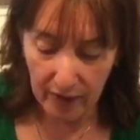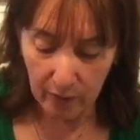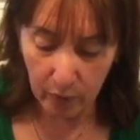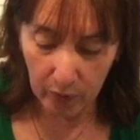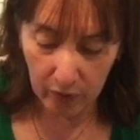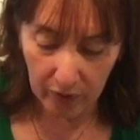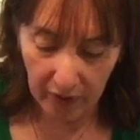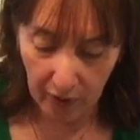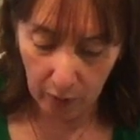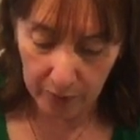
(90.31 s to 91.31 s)
it really
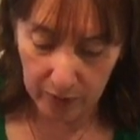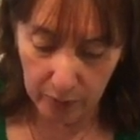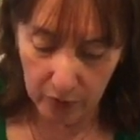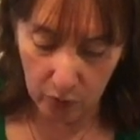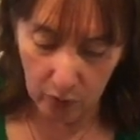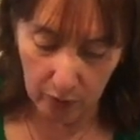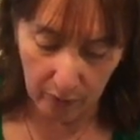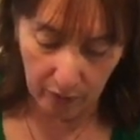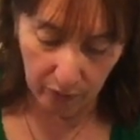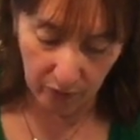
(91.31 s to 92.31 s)
helps absorb
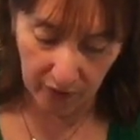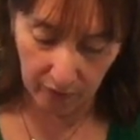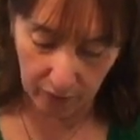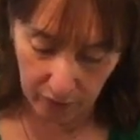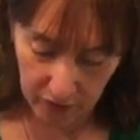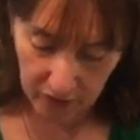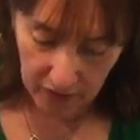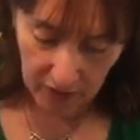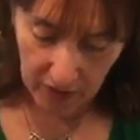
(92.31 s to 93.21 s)
the flavors.